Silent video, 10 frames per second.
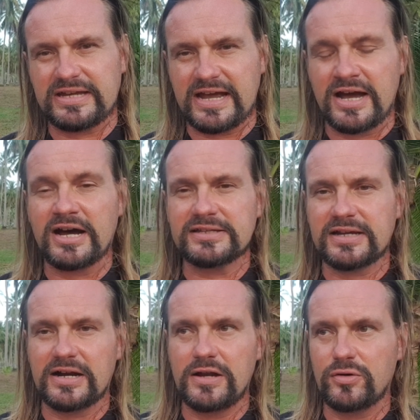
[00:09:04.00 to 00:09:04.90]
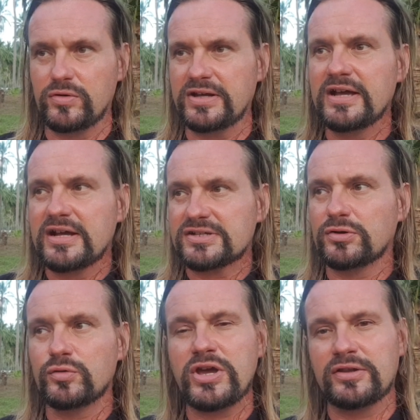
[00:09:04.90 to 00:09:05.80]
the art gallery.
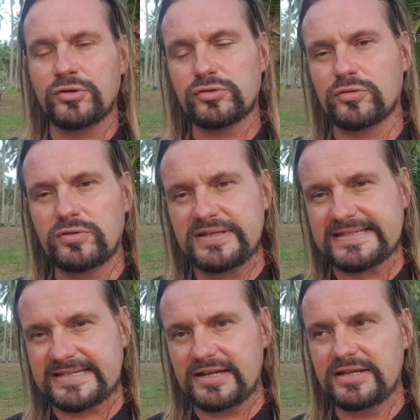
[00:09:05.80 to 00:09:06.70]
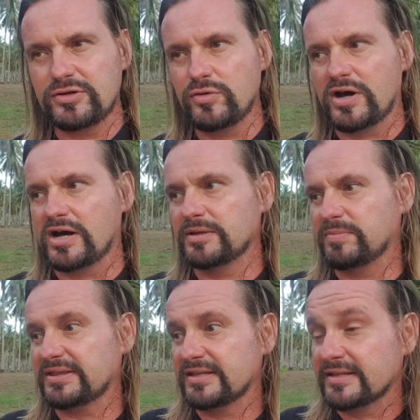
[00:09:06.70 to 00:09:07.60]
So you are not only selling your art,
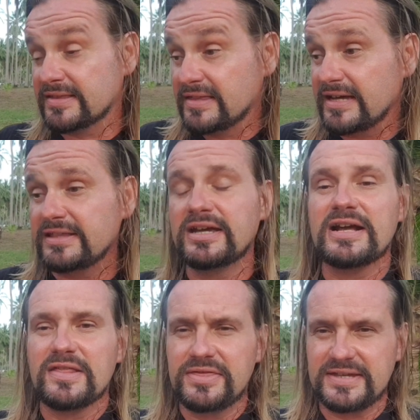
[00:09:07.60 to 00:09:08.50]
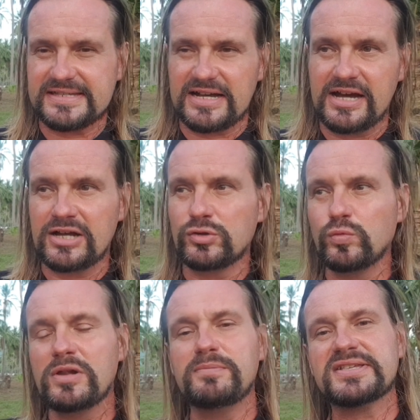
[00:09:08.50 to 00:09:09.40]
but then this art
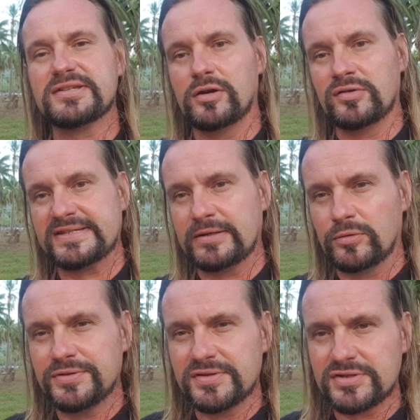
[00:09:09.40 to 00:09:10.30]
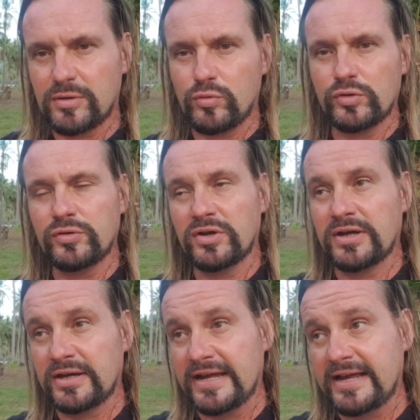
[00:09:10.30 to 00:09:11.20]
will be sold to someone
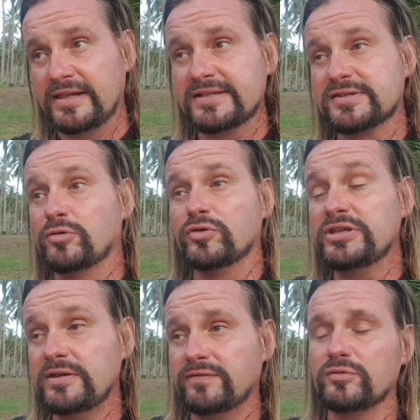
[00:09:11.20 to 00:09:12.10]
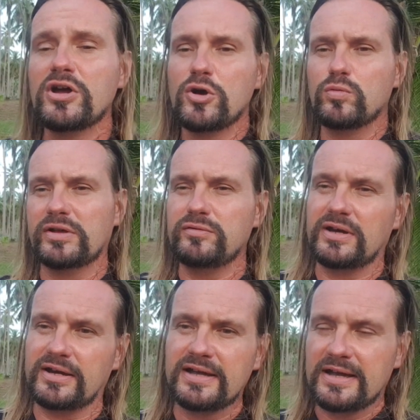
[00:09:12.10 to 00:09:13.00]
else, or even when you
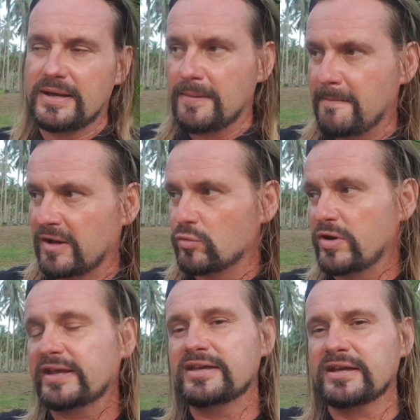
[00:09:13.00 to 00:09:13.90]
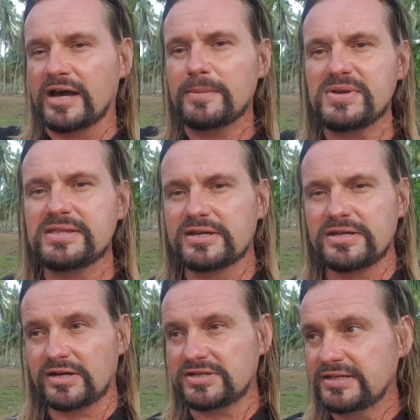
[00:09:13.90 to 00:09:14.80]
are ranking up in the
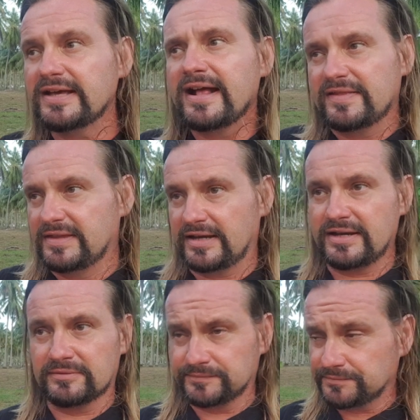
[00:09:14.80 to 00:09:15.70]
hierarchy, there